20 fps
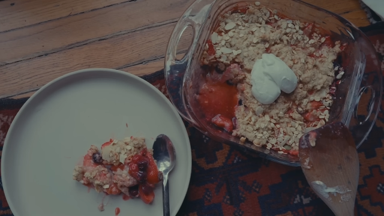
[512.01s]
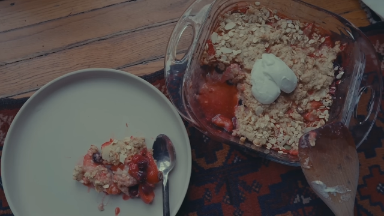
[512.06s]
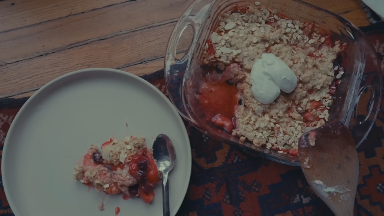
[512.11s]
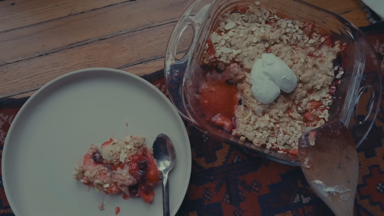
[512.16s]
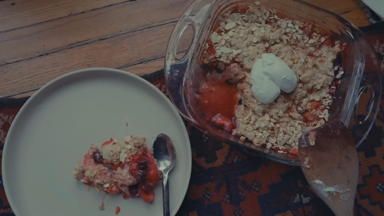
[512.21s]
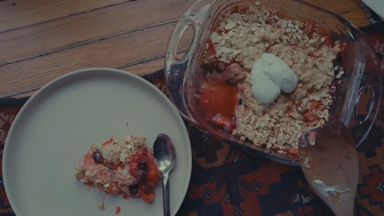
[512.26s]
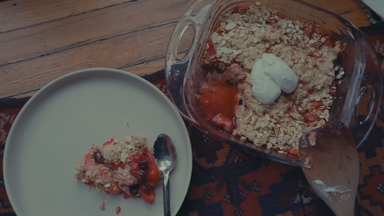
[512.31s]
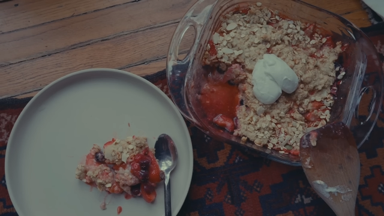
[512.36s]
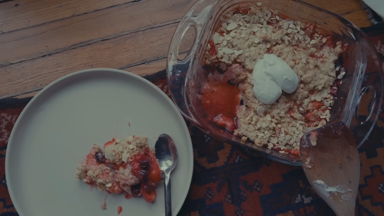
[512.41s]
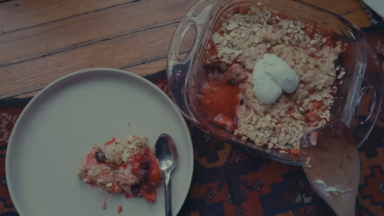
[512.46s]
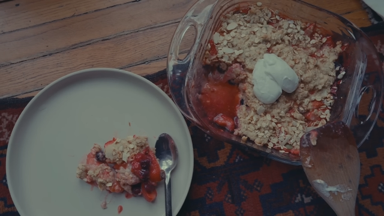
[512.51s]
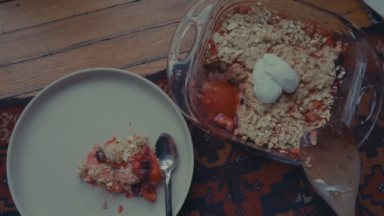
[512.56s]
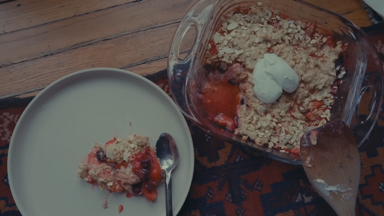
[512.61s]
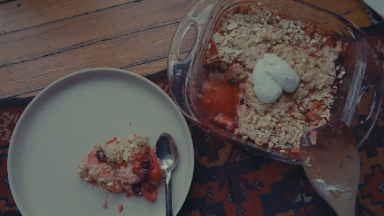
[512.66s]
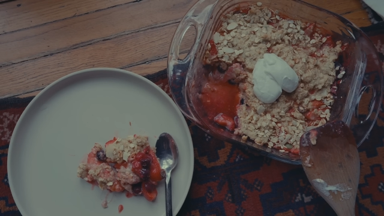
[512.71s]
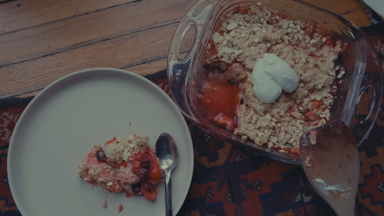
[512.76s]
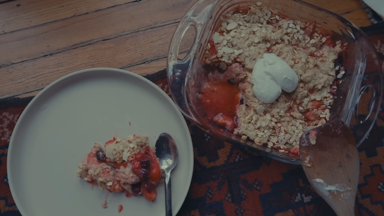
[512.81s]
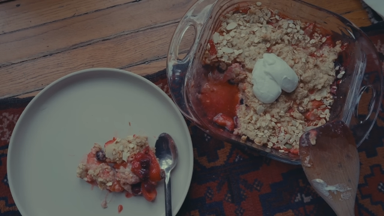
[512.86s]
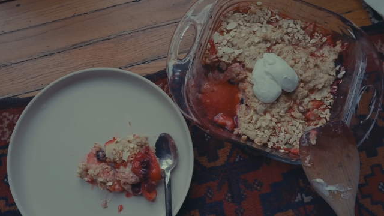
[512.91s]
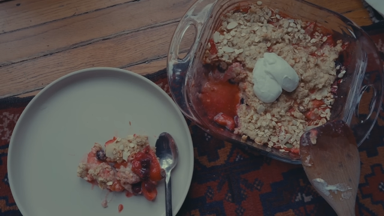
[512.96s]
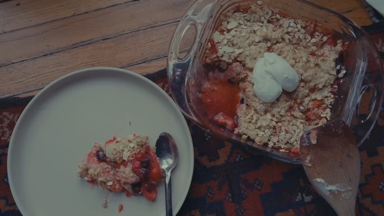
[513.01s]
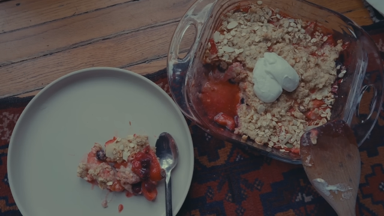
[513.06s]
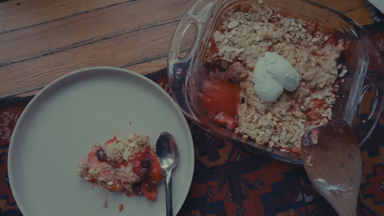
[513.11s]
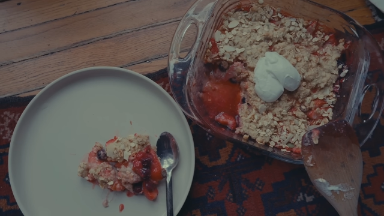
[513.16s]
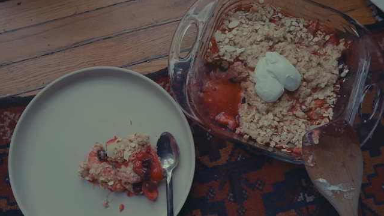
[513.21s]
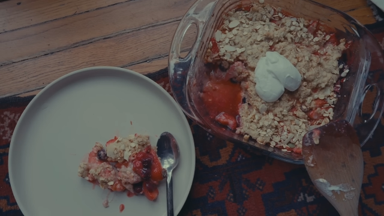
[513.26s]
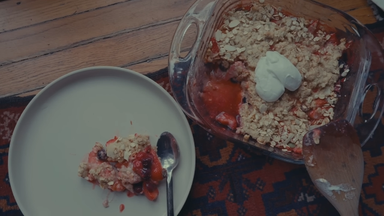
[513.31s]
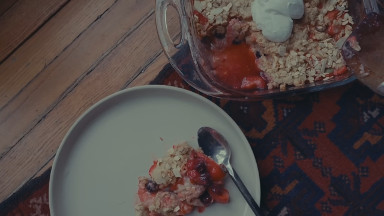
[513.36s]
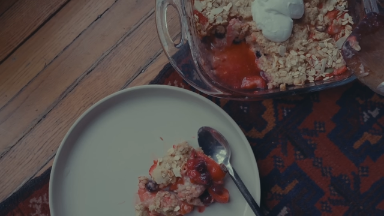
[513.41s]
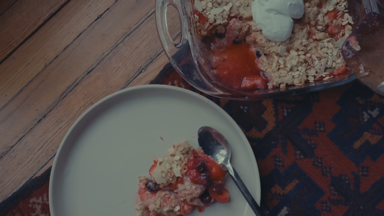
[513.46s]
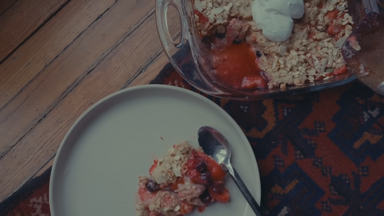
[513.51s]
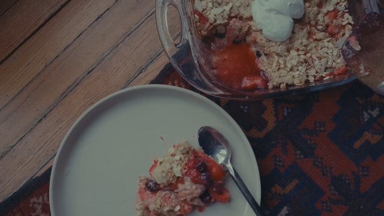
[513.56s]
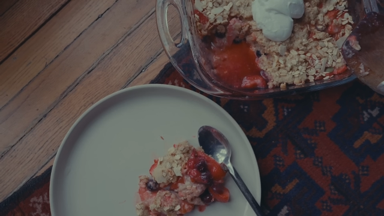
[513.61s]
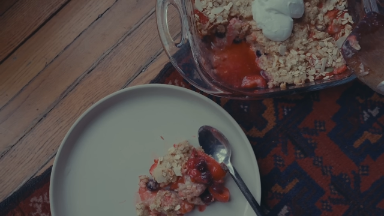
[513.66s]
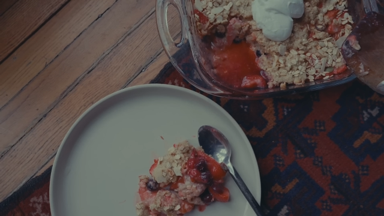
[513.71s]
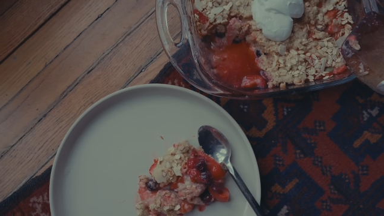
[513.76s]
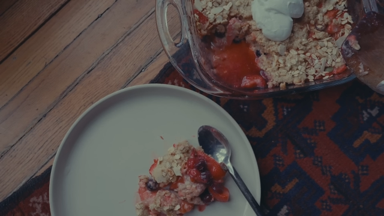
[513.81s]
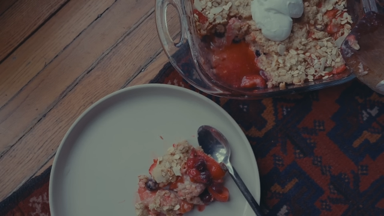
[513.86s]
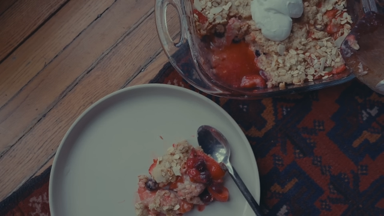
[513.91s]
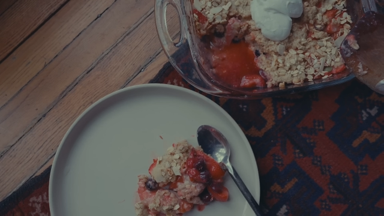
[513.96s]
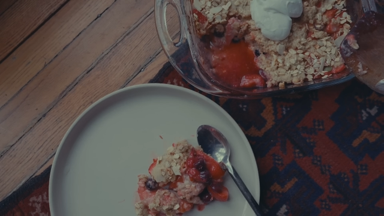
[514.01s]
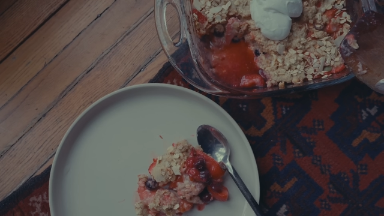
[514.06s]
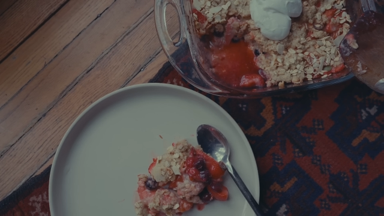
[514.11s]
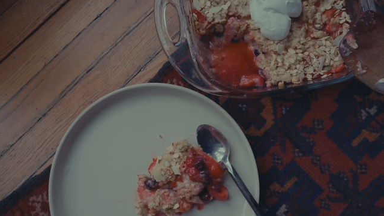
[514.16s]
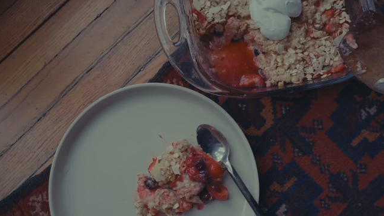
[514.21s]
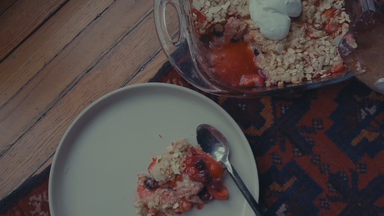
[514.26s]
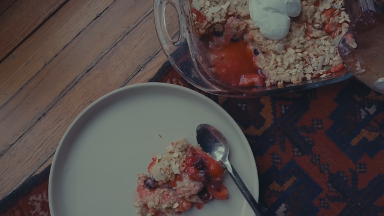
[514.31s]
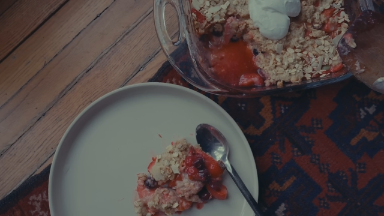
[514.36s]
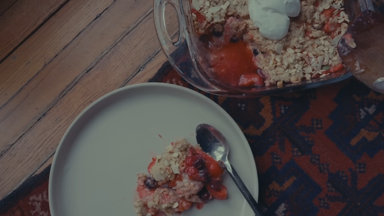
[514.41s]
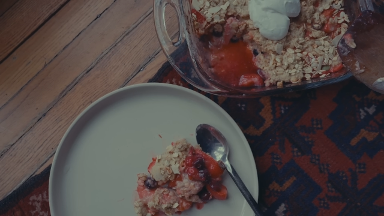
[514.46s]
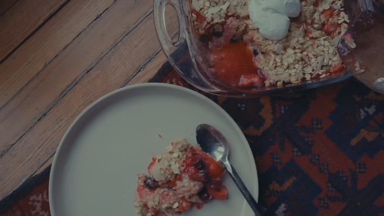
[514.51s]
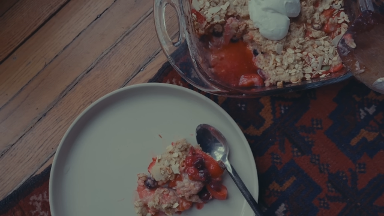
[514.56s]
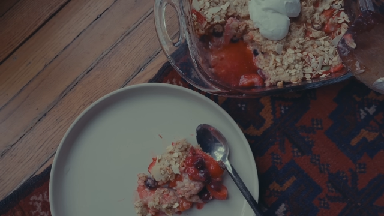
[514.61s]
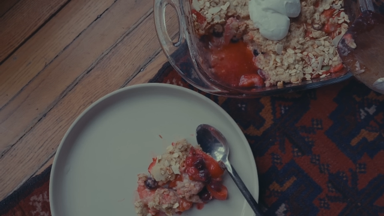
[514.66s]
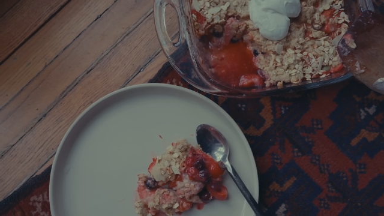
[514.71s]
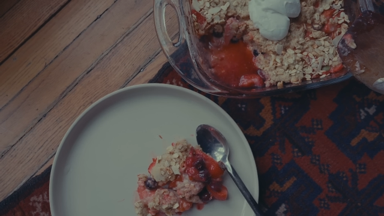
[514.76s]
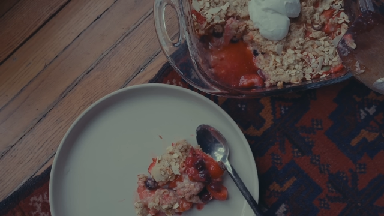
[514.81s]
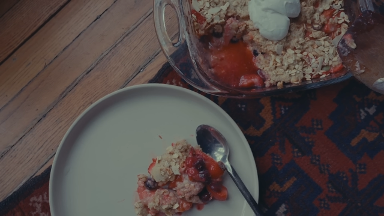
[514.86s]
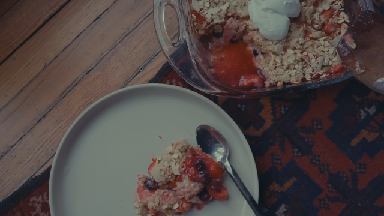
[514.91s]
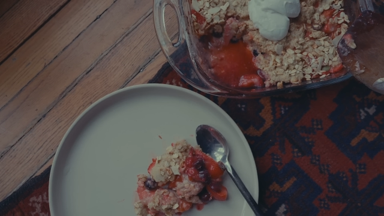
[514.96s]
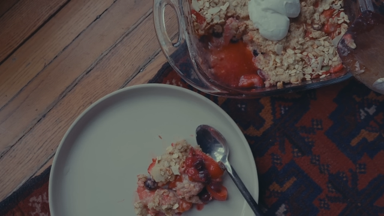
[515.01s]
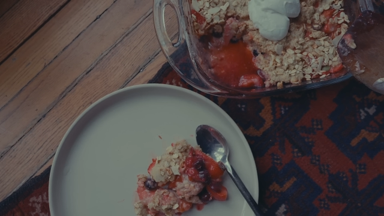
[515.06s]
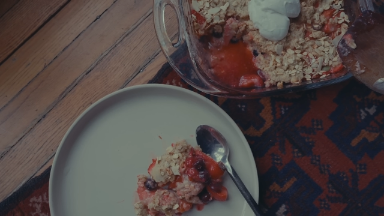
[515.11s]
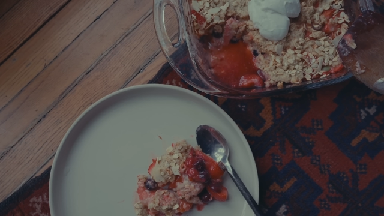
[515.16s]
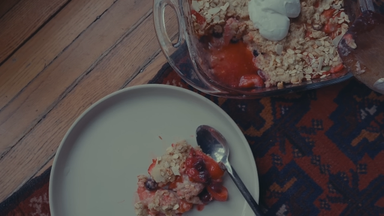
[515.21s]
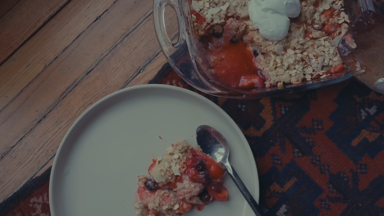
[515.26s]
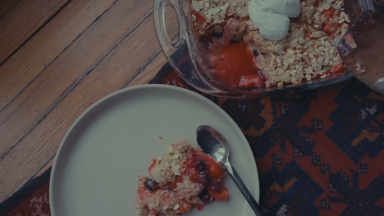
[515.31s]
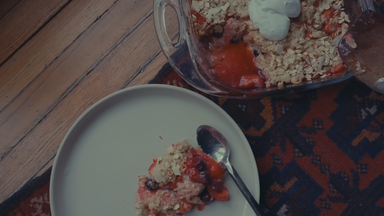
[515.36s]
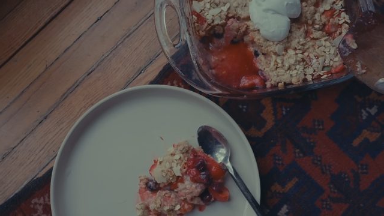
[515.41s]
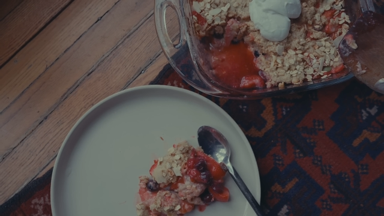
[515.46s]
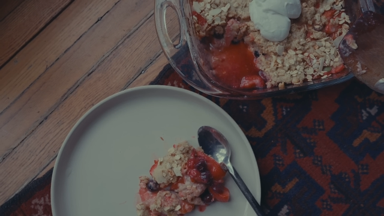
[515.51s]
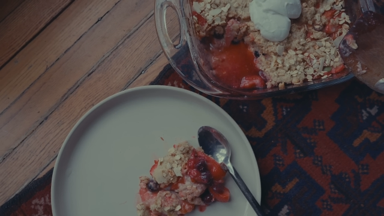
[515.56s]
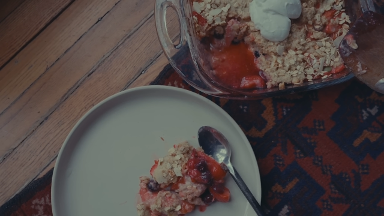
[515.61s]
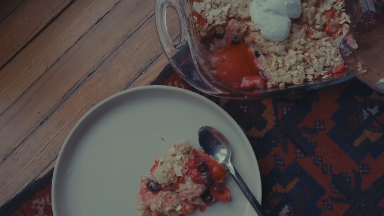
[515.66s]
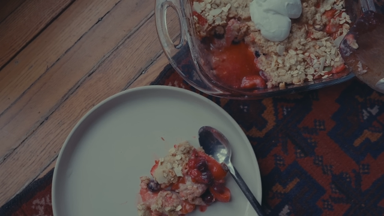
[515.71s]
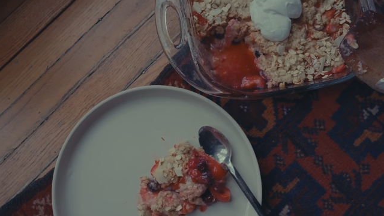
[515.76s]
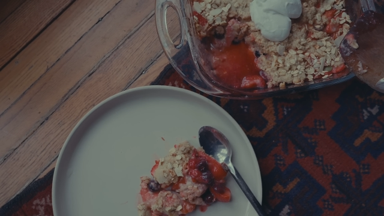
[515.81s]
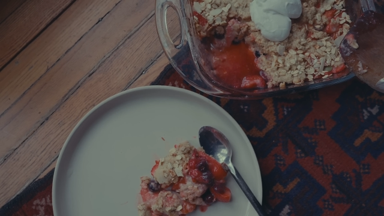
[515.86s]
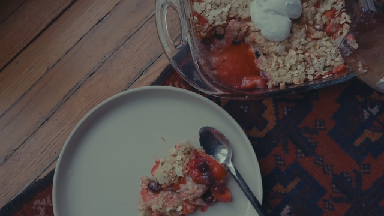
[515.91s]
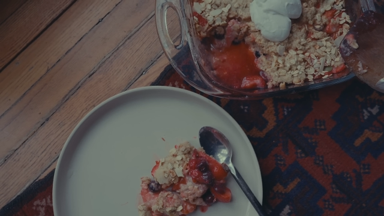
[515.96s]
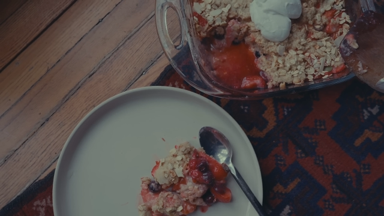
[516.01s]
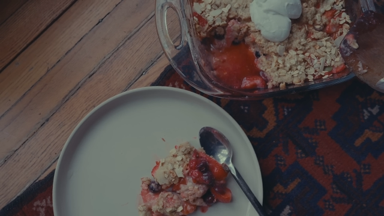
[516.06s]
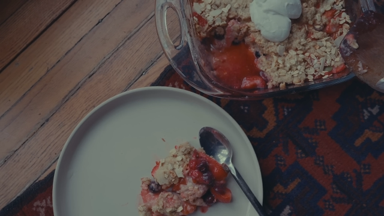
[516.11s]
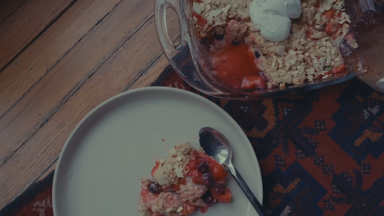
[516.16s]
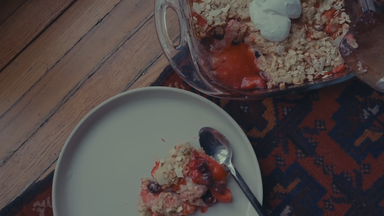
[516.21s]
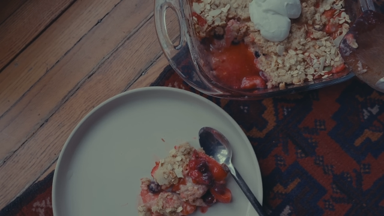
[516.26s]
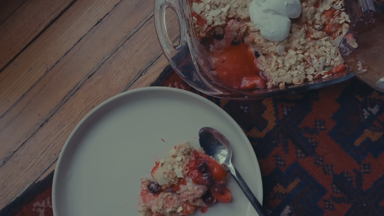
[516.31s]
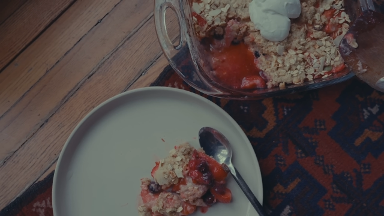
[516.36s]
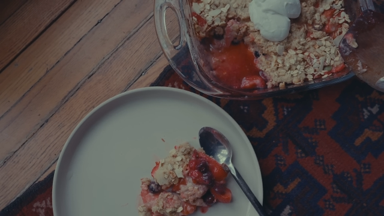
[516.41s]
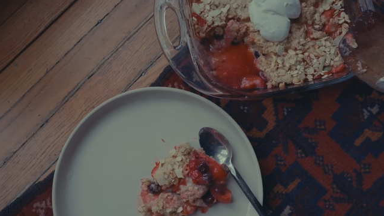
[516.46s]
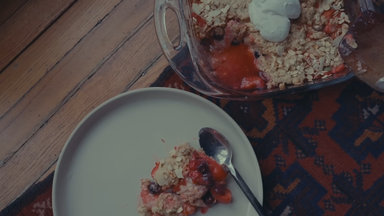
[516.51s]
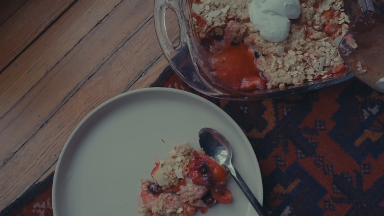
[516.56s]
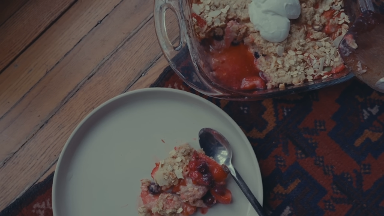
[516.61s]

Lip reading: [unreadable: no face in view]